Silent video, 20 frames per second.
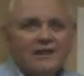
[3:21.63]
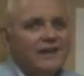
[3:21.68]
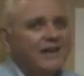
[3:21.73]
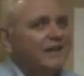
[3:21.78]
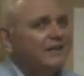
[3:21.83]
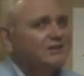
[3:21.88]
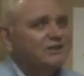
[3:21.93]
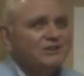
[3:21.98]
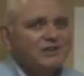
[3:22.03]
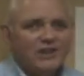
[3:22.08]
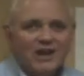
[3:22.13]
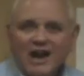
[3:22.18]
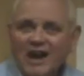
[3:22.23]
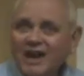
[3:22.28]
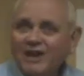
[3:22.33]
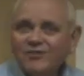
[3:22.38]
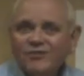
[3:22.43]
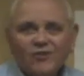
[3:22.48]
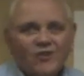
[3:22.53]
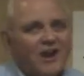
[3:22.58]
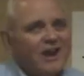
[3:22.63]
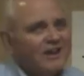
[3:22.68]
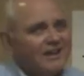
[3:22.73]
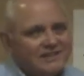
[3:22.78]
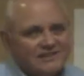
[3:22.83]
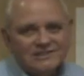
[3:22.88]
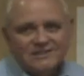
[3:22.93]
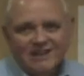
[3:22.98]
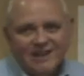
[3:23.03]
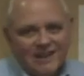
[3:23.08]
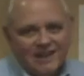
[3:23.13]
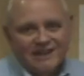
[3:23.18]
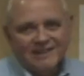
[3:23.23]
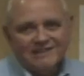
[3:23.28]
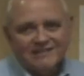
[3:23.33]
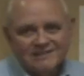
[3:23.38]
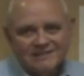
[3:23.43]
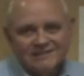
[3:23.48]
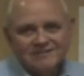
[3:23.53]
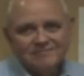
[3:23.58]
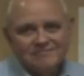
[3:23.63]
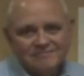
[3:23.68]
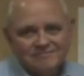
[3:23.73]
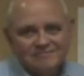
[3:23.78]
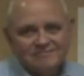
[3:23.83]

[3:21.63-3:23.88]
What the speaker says: It's not rocket science.